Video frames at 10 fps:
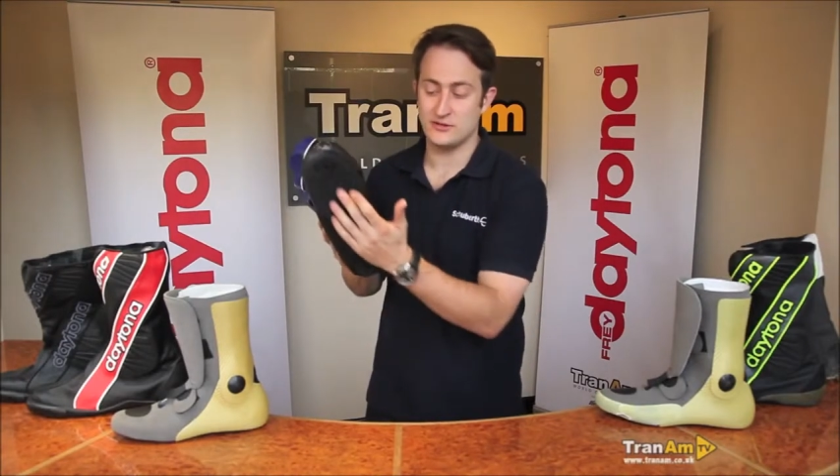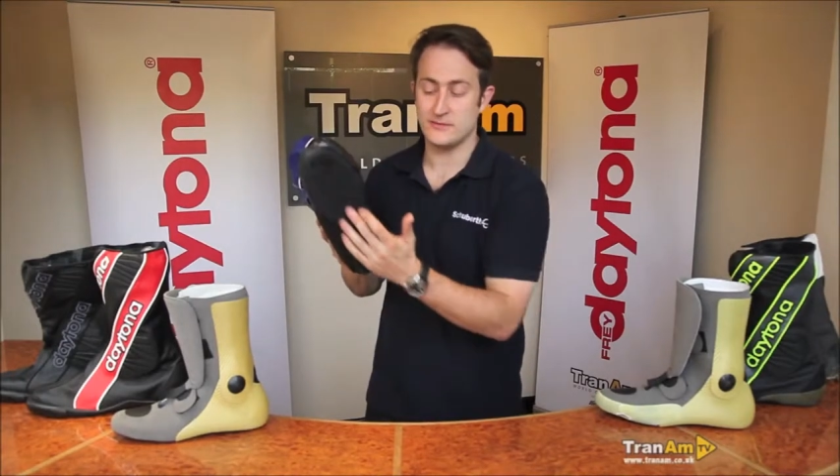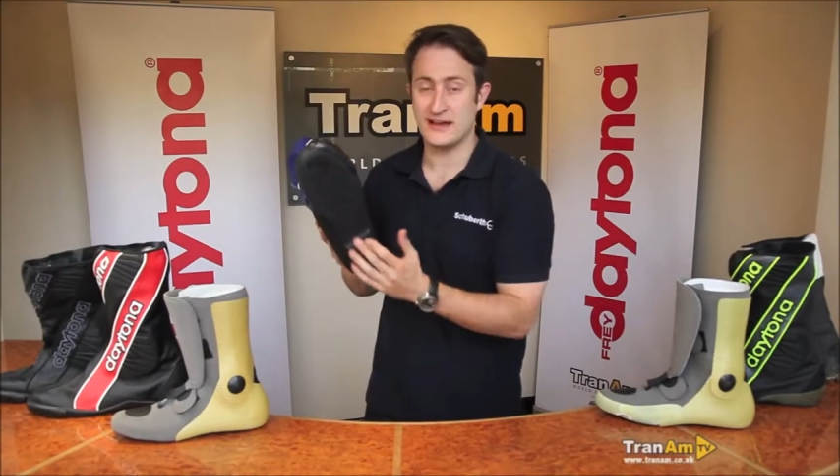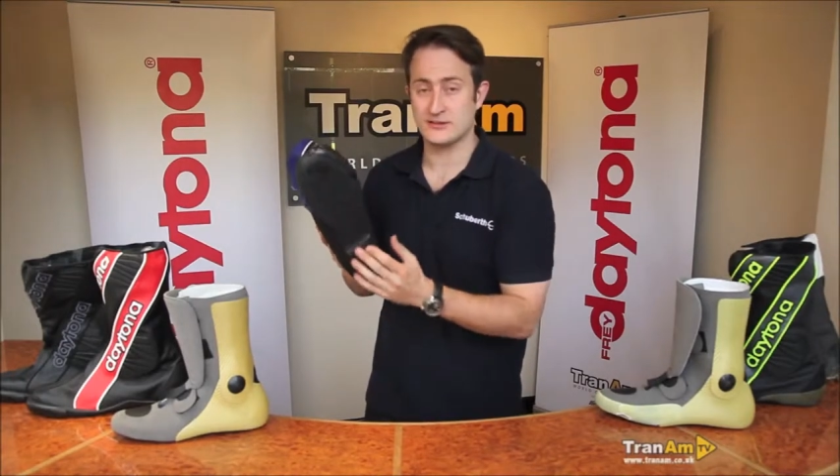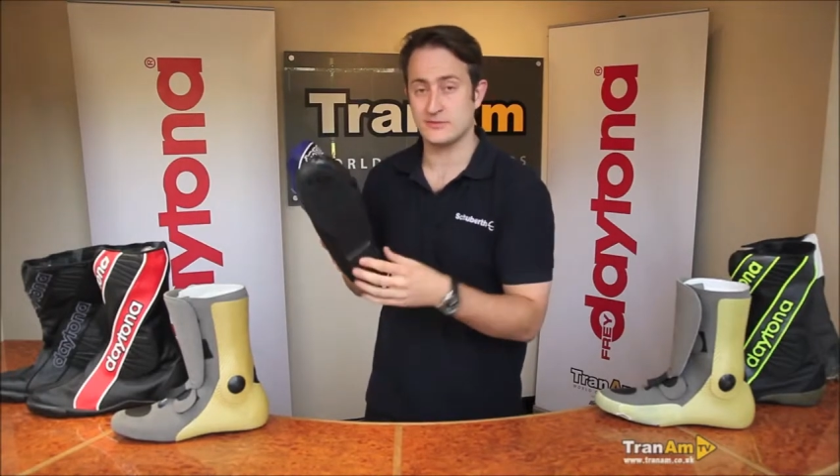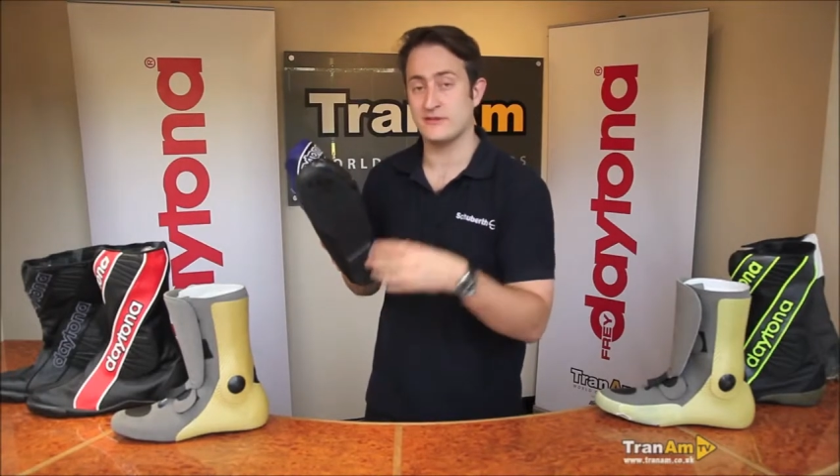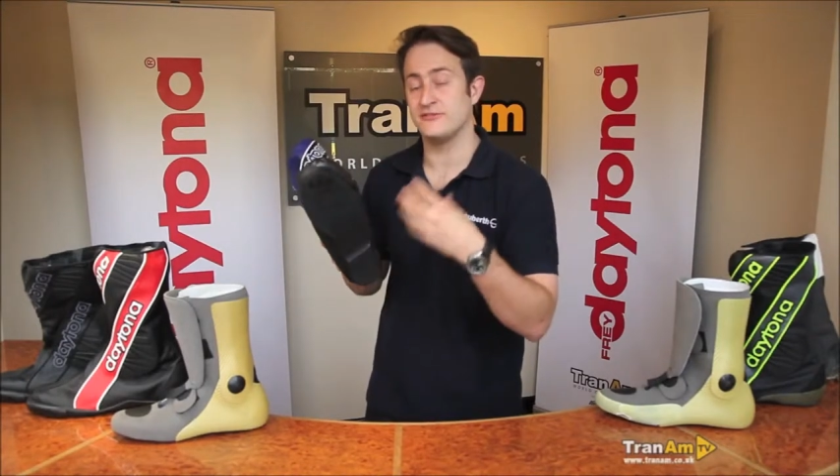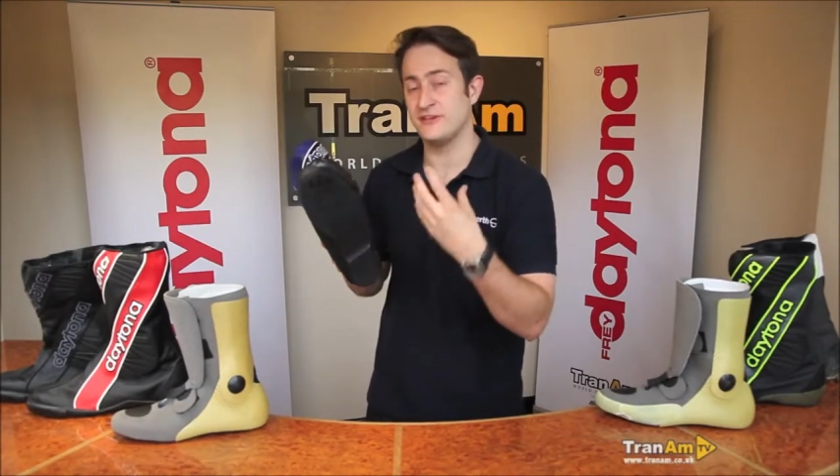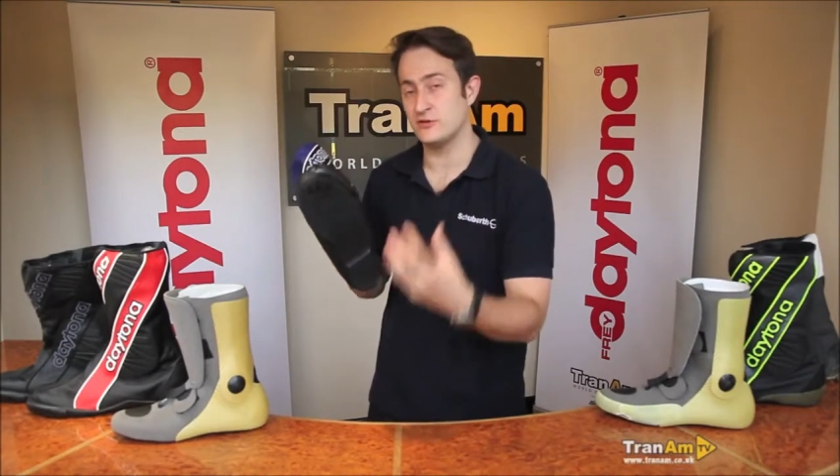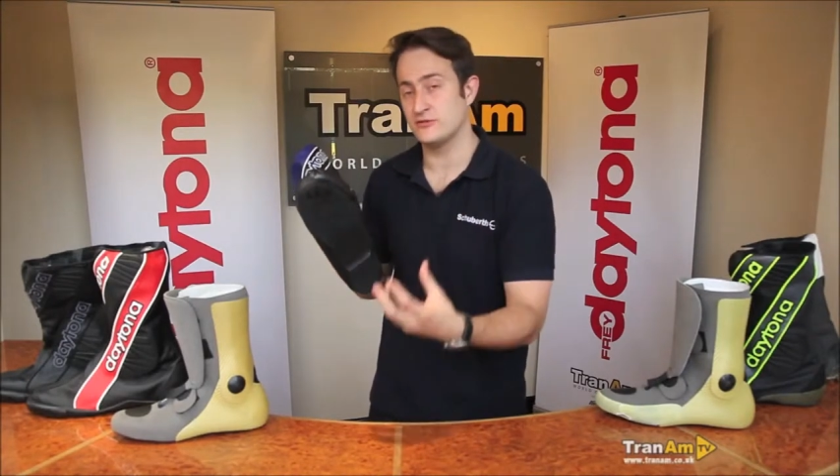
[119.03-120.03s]
you the maximum
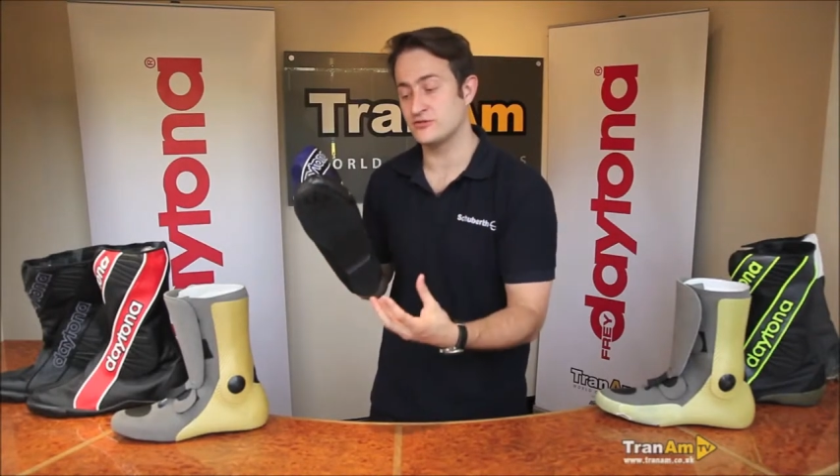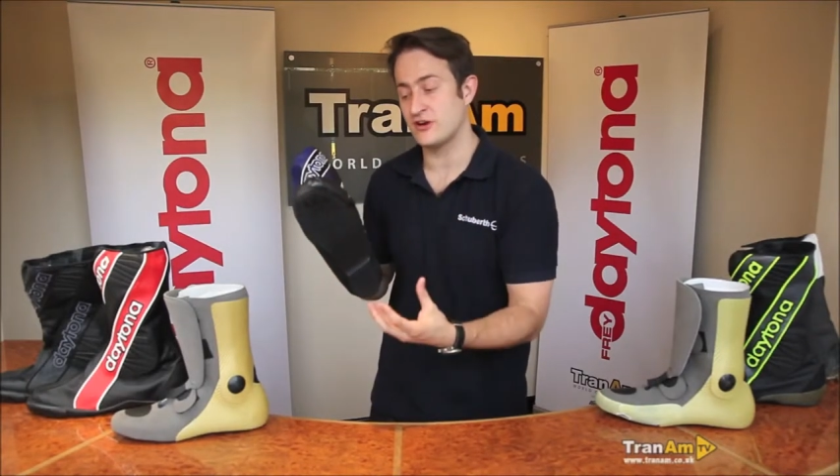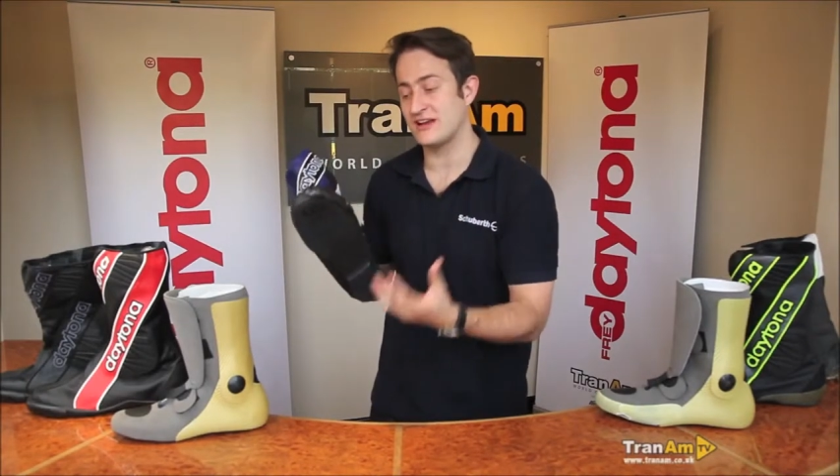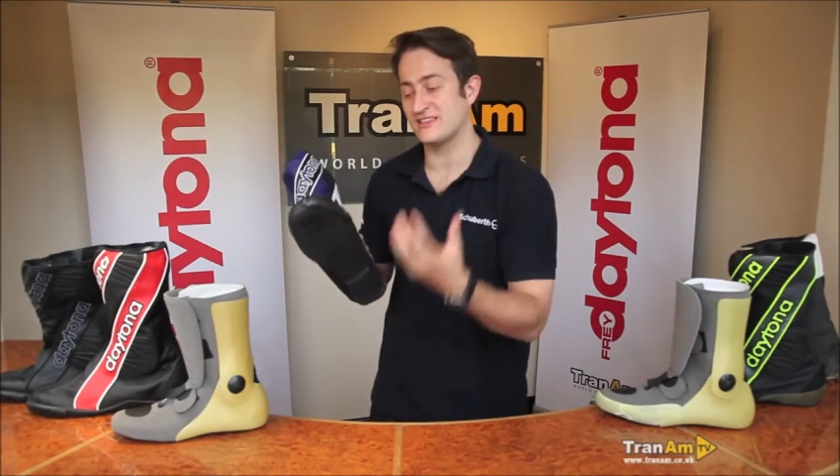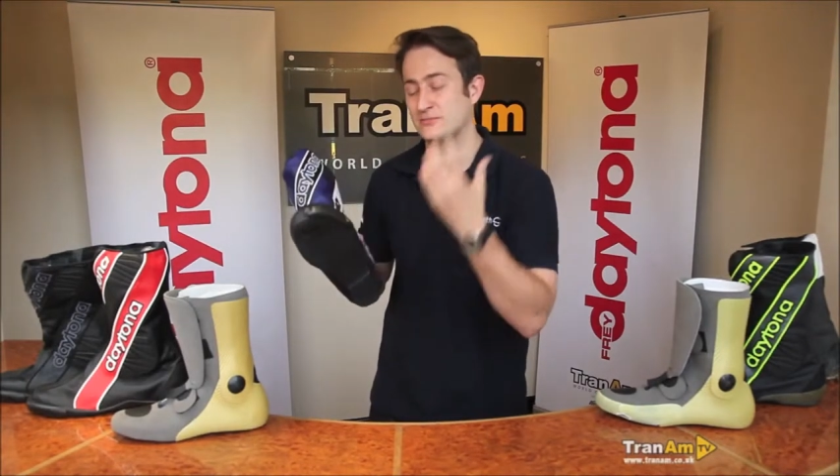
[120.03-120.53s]
feel for track.